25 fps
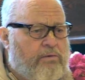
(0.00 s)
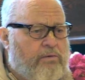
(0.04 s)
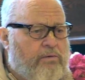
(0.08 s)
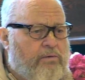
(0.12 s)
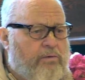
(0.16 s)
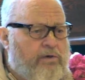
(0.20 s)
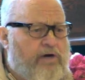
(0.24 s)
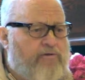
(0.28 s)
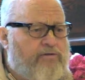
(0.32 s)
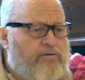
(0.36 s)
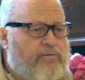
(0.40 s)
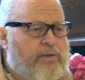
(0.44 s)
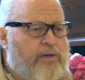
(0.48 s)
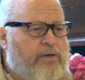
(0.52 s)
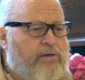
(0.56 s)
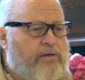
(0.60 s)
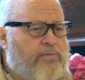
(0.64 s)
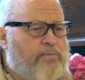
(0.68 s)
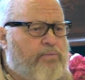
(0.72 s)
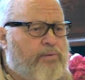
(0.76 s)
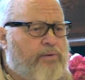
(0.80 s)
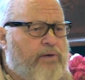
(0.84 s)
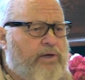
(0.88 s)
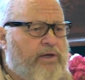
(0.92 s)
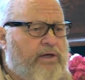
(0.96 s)
We have to be able to
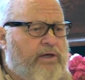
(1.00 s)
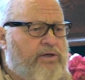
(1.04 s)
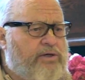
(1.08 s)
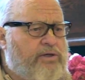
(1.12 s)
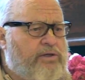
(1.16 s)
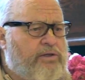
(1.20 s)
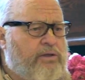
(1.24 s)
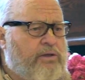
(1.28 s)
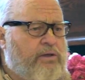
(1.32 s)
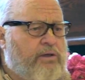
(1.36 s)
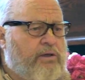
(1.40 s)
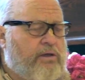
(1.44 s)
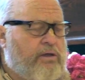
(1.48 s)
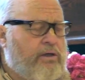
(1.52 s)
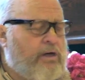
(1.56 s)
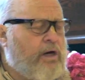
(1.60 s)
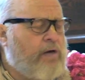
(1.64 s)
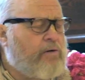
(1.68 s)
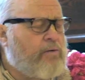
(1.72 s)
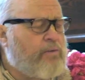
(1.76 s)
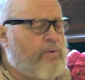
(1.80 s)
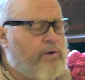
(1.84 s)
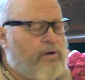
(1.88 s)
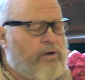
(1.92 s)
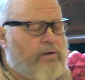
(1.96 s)
preach, not
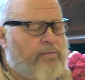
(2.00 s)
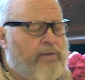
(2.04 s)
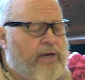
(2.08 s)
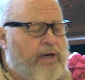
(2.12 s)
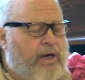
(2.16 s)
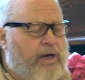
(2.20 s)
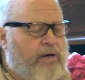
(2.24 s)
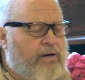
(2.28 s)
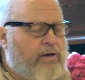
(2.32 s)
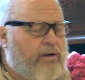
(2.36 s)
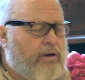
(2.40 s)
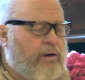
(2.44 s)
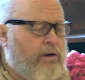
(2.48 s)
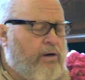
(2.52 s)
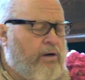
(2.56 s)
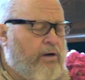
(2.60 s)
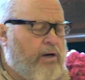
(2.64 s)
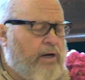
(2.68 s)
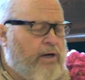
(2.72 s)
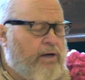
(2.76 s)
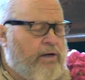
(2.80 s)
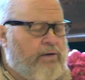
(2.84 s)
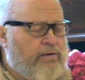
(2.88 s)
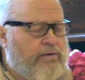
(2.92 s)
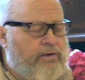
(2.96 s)
worry about, oh,
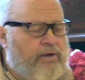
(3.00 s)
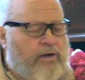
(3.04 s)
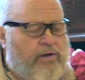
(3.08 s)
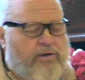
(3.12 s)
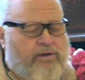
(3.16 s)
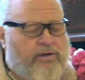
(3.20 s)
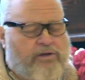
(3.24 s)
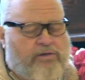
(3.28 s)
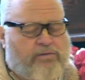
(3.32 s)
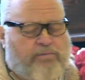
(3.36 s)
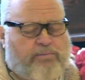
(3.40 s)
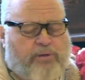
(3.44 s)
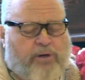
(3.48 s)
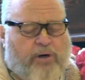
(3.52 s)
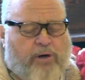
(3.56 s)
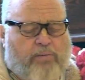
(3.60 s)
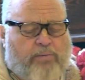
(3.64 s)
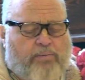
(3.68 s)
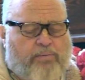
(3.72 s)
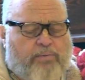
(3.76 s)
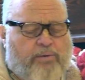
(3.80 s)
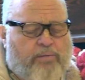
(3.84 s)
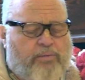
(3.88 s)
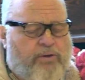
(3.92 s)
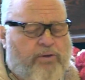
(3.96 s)
I don't know, this
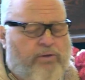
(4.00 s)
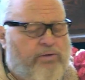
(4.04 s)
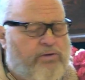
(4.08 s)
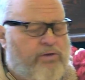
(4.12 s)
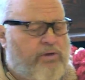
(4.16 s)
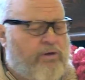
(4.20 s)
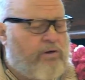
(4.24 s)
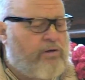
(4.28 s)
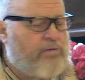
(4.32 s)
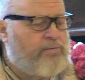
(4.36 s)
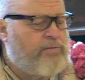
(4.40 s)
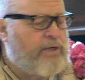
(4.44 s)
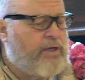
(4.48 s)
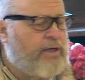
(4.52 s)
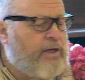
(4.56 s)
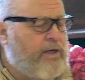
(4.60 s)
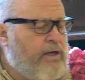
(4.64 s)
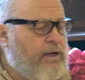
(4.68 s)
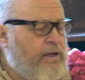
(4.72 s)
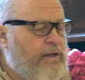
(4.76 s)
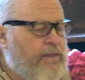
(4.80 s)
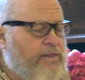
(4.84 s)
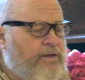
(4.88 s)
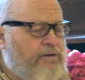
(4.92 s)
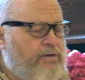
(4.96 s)
Prabhu told me
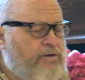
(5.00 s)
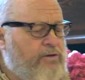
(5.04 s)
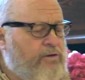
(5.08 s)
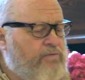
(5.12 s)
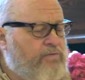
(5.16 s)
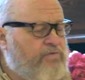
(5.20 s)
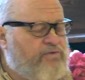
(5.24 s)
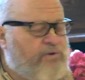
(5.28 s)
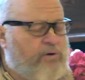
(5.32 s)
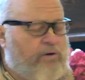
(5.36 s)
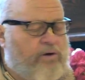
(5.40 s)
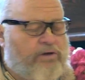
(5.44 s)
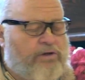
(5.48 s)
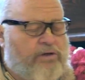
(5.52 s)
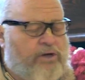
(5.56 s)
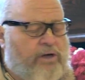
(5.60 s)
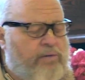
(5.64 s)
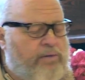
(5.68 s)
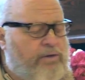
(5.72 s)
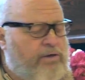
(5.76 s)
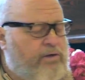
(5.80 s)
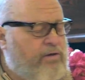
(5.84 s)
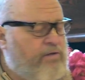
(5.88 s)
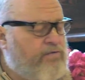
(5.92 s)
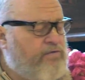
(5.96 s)
to do the floors. Why don't
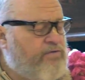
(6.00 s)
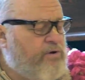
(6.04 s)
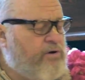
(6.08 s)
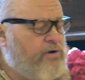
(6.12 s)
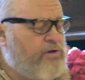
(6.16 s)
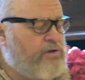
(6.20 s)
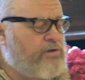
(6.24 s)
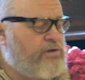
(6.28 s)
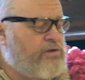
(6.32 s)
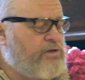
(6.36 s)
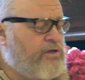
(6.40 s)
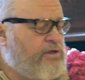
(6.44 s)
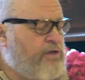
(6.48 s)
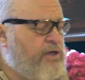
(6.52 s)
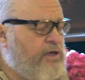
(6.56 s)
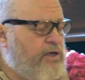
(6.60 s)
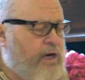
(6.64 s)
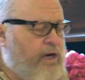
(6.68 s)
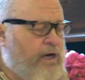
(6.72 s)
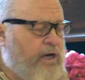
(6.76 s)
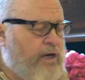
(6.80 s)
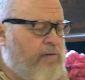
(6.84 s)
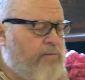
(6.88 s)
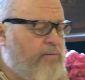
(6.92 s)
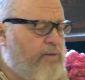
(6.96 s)
we do the floors? Who does he think I
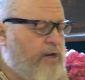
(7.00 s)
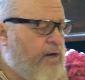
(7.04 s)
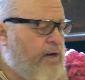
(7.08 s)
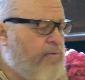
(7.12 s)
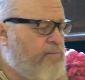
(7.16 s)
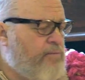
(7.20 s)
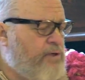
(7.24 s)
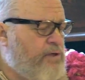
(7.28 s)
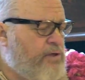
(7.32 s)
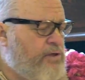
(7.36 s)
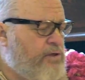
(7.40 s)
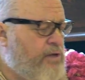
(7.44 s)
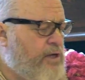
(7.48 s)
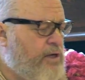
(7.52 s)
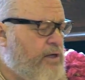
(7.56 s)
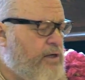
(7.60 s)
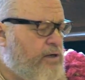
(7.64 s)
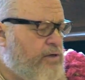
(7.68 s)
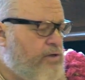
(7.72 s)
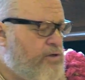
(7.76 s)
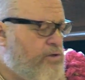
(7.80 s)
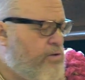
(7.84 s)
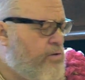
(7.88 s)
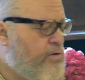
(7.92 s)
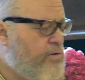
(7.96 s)
am? I'm just like a
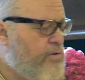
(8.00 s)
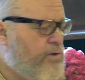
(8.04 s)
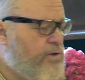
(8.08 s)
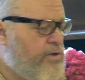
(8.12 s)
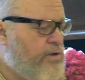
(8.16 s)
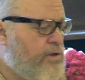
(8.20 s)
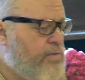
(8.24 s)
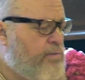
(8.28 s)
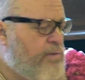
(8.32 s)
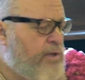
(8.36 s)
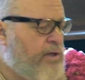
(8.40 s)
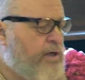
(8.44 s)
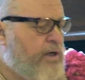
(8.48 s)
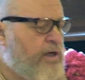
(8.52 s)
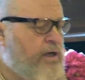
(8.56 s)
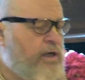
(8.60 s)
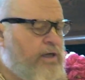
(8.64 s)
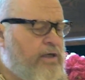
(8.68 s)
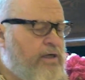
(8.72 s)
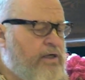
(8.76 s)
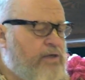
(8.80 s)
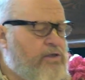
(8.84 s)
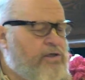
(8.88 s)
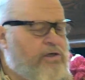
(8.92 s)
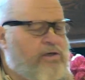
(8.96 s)
Sudra or something?
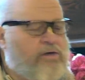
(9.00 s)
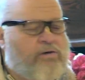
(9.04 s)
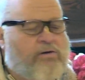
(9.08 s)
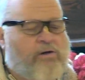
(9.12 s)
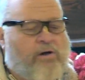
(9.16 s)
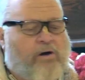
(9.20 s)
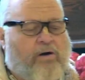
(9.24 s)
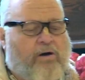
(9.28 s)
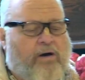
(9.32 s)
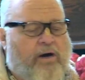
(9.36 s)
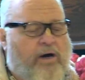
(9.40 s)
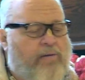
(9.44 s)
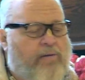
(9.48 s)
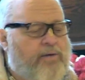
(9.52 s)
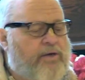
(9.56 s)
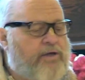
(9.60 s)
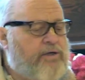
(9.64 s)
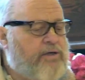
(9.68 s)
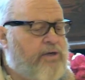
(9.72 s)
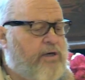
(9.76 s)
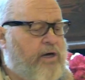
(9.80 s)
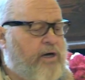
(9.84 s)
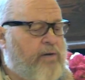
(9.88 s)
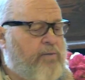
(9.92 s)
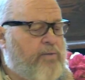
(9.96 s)
Doesn't he know how
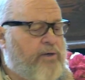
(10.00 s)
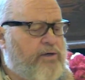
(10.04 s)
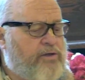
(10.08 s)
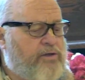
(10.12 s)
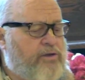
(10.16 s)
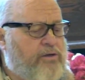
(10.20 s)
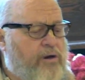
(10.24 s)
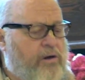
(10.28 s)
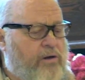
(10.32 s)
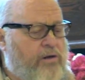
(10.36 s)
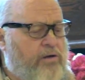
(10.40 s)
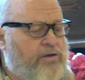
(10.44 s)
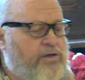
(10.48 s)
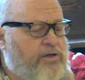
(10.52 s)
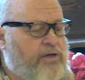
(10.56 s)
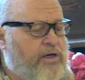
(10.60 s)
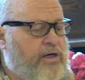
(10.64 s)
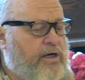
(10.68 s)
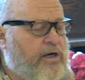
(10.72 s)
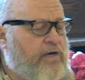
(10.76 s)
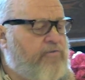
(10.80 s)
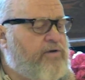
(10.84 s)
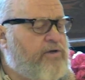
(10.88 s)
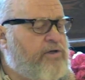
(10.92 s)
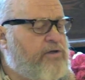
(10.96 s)
much knowledge I
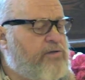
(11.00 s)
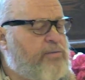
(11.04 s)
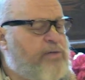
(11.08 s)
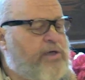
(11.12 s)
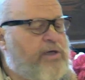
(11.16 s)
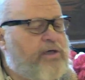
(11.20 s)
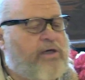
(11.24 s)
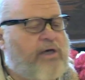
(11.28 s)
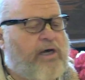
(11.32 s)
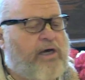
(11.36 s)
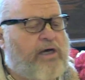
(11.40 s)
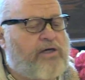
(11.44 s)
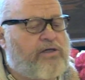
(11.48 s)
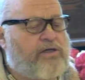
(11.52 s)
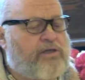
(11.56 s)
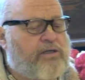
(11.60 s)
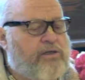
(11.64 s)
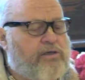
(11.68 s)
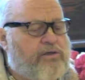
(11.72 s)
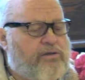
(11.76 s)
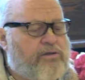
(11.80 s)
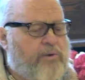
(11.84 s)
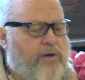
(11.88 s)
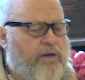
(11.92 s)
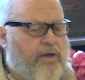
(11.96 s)
have? He should be engaged in
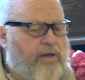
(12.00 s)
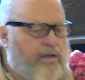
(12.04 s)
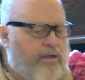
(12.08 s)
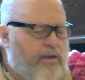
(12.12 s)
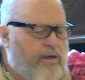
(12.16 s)
this way.